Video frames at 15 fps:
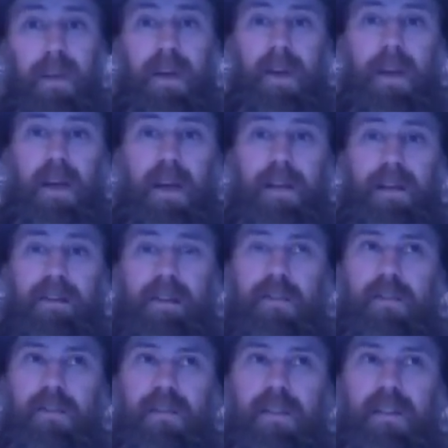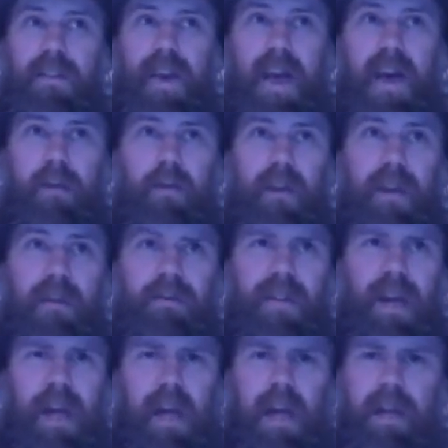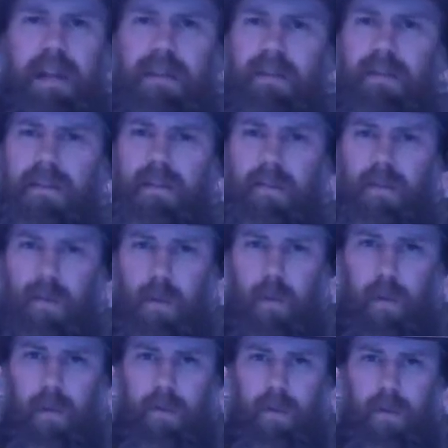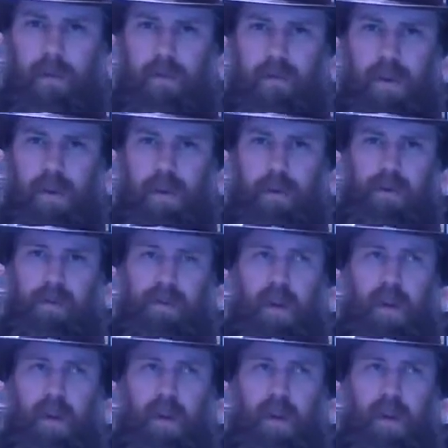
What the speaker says: In addition to that, we have tons of new review shows.